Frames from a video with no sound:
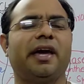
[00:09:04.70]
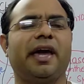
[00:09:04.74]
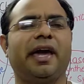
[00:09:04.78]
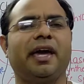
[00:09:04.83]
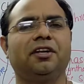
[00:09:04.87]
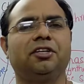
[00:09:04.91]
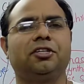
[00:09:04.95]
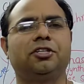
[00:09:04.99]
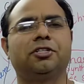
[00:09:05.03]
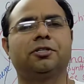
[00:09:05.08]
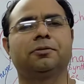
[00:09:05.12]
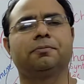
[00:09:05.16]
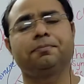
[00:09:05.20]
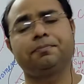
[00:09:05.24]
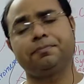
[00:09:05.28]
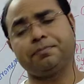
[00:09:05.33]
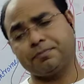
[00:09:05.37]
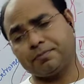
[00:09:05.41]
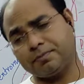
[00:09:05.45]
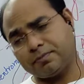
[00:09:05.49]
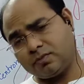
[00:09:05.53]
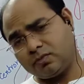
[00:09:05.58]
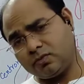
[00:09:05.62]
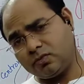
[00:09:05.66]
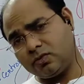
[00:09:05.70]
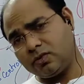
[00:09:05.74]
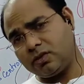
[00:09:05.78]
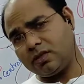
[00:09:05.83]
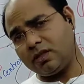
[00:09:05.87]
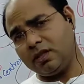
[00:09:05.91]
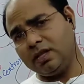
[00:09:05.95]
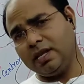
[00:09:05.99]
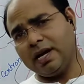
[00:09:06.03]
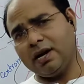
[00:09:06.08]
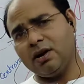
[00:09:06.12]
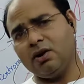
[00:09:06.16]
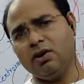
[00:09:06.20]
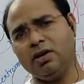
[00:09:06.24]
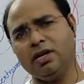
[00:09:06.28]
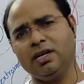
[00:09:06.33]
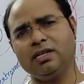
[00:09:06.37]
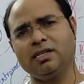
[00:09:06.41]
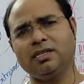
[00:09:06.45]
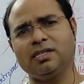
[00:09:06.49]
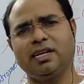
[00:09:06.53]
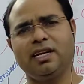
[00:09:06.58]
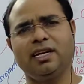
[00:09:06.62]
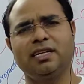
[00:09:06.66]
age, they go on
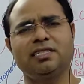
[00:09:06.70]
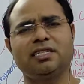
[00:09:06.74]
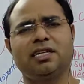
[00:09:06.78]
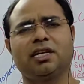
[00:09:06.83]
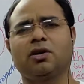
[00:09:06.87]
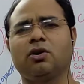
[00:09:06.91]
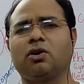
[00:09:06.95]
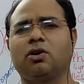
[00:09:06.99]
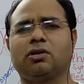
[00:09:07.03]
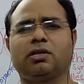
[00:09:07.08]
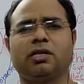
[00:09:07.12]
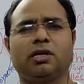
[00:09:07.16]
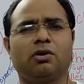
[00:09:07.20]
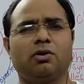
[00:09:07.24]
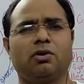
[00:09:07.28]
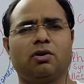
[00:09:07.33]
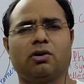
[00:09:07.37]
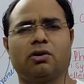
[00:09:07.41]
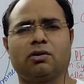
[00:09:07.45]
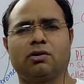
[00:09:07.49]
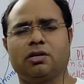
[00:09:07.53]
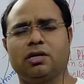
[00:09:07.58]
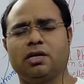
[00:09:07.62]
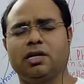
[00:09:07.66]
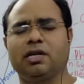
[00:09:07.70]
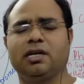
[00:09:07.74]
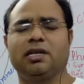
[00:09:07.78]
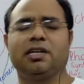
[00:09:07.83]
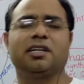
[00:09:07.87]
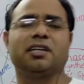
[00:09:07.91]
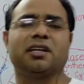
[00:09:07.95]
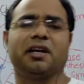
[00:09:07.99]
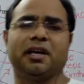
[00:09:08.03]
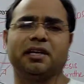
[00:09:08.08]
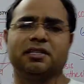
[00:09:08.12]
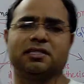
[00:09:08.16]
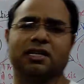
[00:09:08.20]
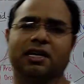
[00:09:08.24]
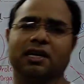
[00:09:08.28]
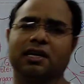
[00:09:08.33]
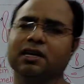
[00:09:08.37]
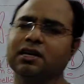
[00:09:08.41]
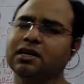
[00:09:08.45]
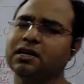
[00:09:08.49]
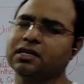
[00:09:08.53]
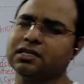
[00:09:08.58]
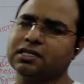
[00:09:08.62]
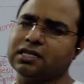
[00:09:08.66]
increasing or they go on
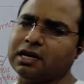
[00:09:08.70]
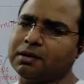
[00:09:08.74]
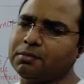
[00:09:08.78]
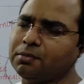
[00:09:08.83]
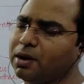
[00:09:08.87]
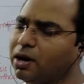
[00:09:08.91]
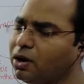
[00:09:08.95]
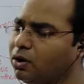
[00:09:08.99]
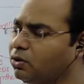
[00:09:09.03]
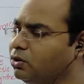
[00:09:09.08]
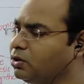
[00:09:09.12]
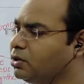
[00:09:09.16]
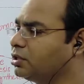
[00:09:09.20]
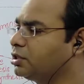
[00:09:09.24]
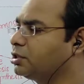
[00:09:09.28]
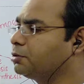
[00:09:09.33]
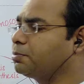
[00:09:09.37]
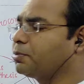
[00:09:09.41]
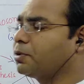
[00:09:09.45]
decreasing. Somehow the